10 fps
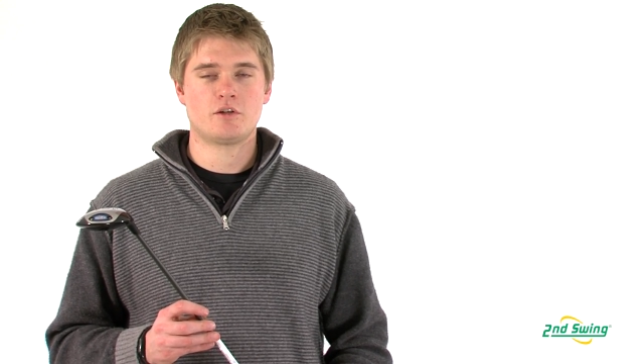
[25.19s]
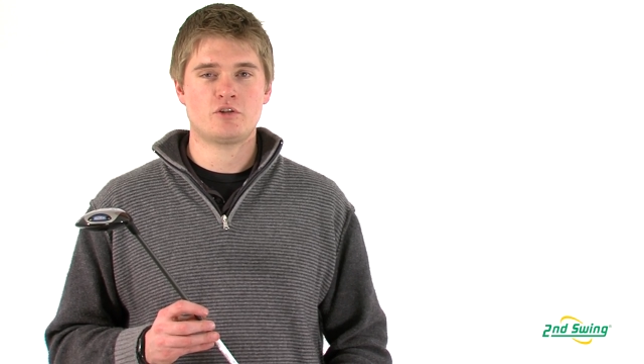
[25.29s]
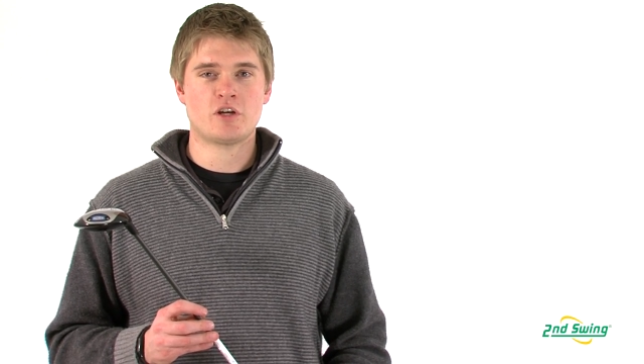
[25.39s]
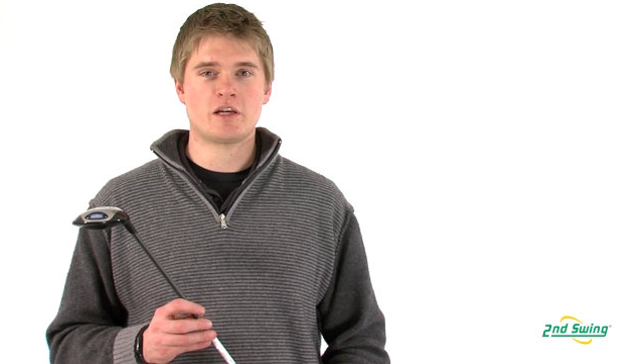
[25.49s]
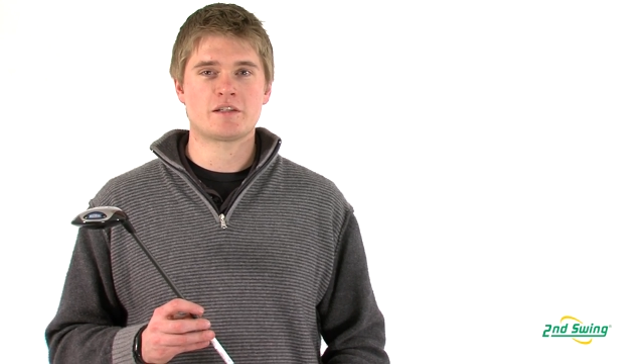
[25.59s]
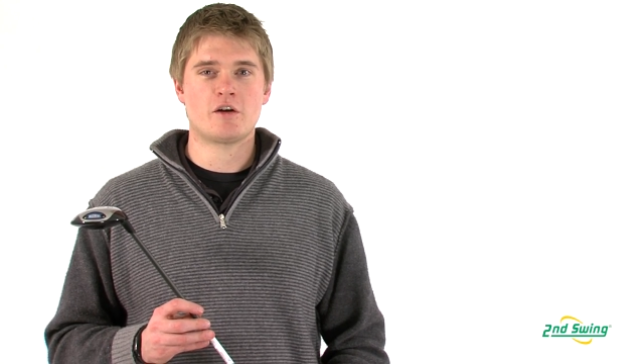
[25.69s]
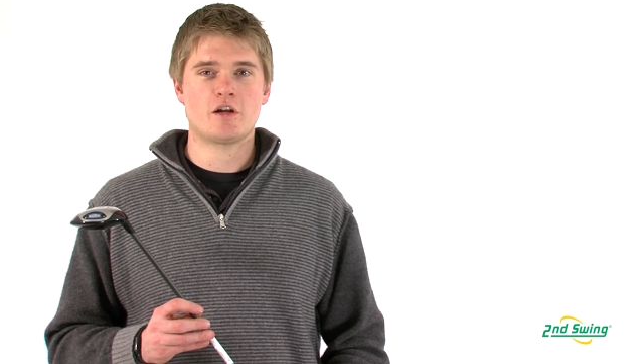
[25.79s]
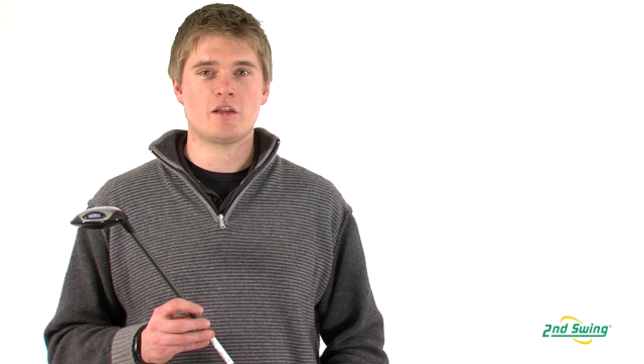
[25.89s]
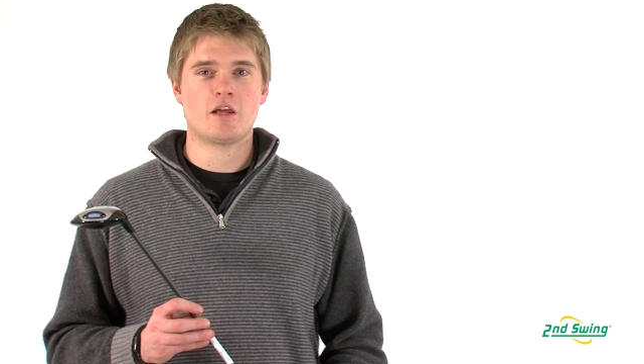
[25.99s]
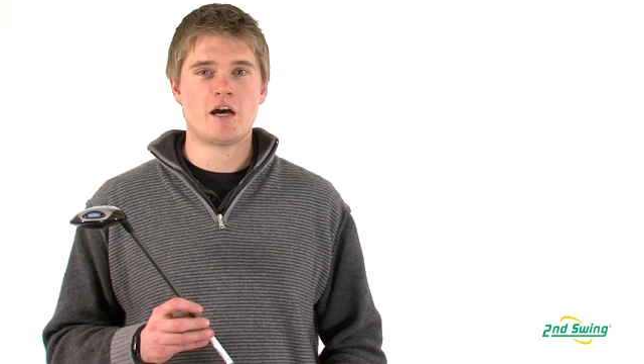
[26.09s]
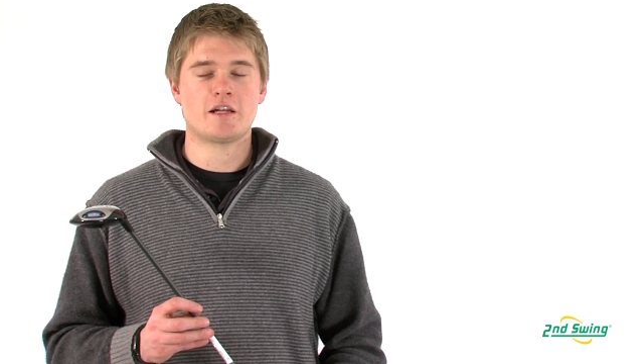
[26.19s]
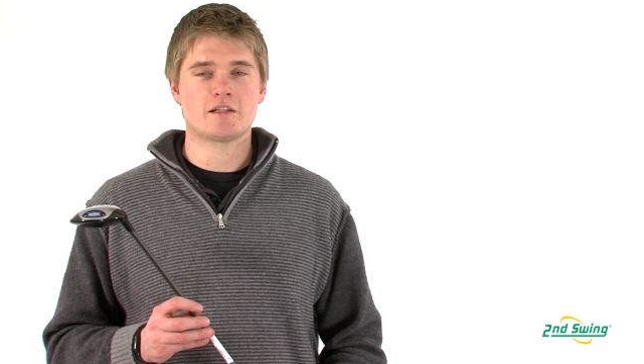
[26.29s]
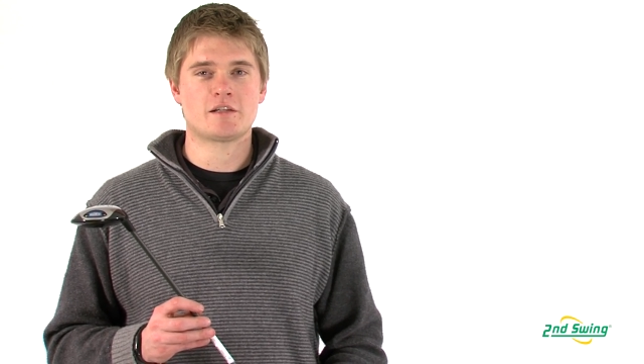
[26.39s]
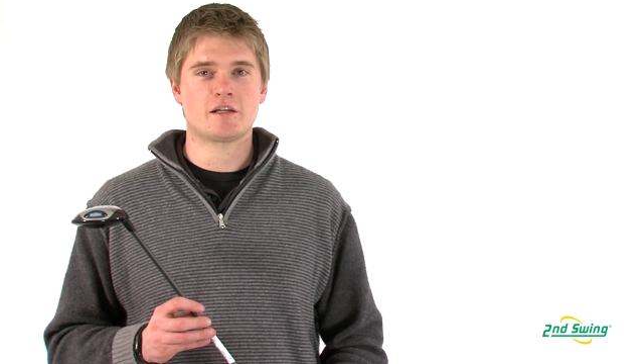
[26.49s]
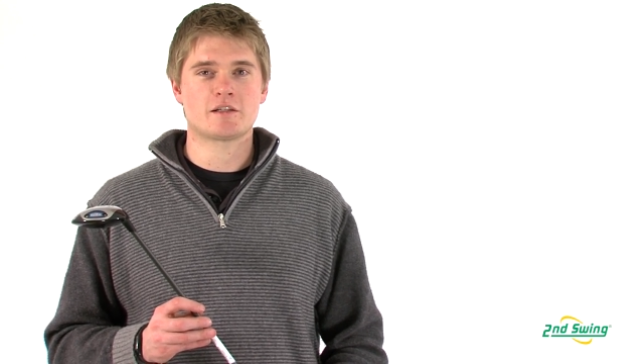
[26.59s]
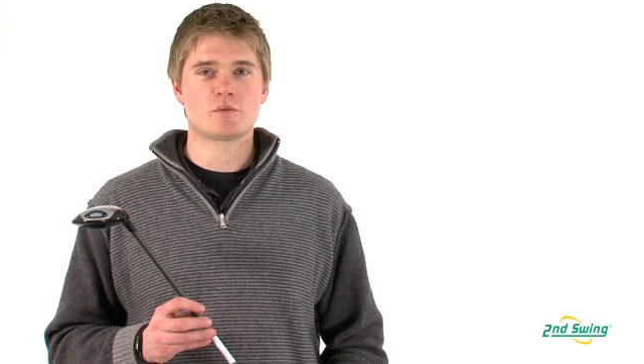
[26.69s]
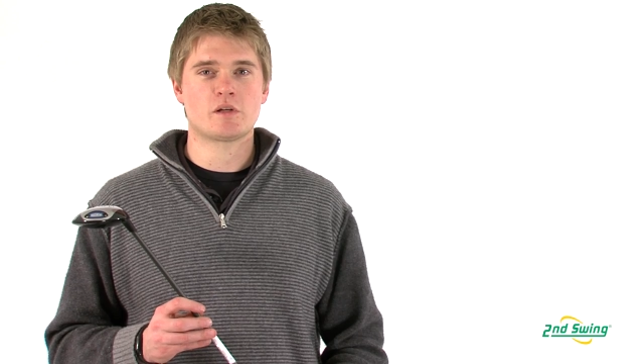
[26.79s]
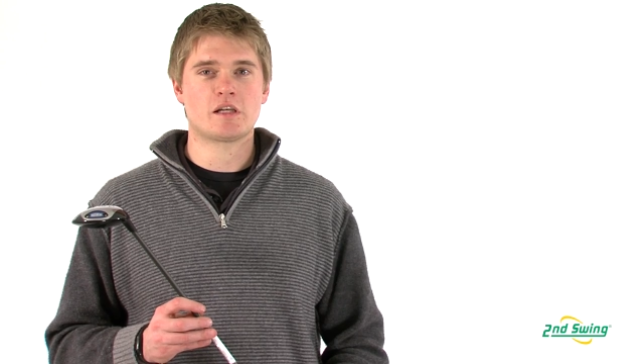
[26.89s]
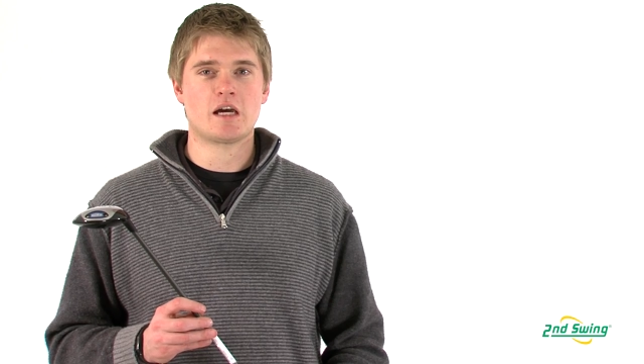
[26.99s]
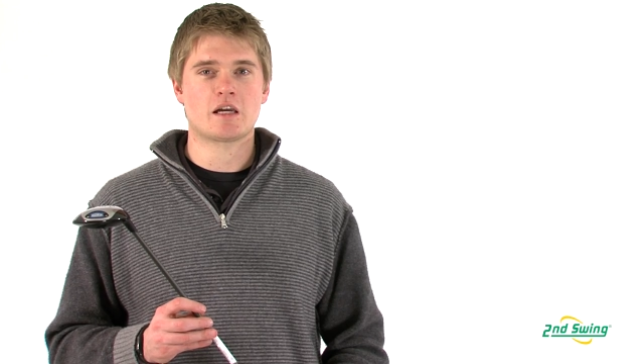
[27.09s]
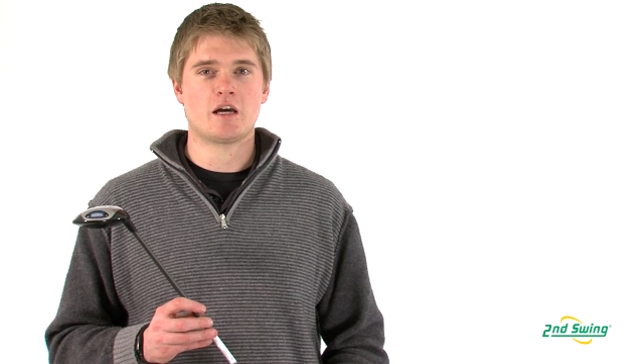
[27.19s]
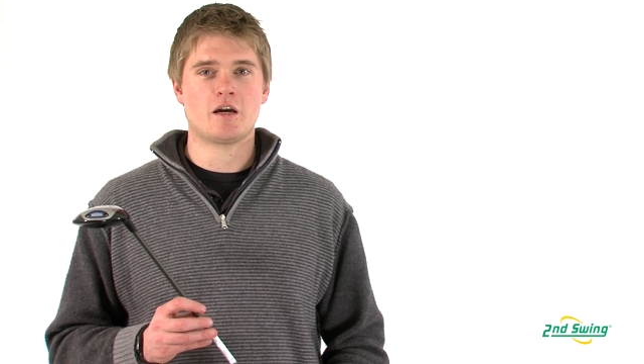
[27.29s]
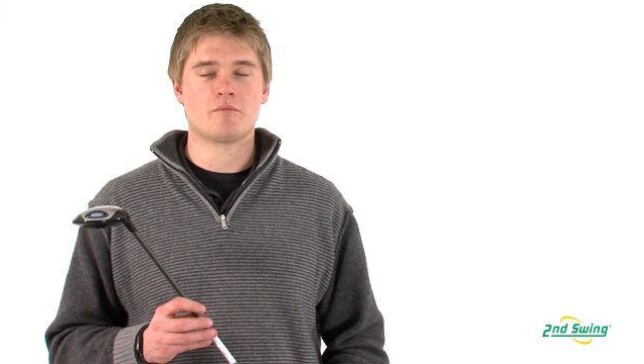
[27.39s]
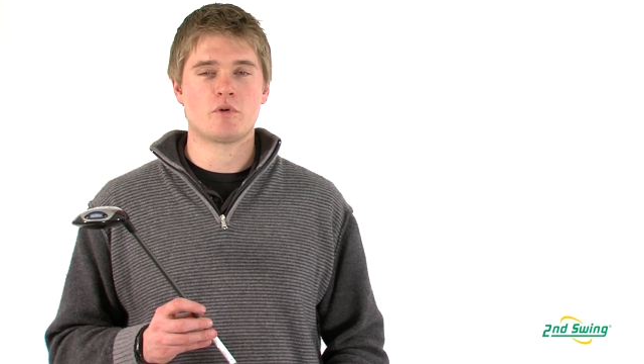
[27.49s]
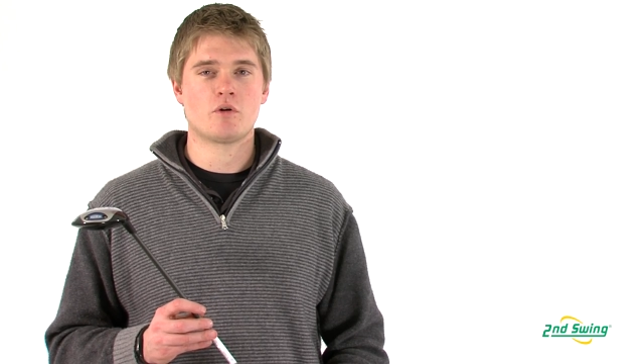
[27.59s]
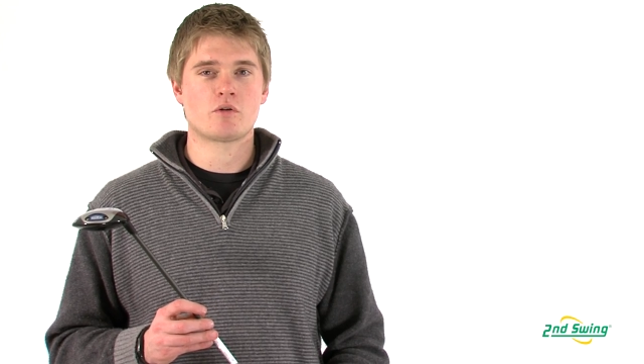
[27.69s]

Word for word: Check us out online at secondswing.com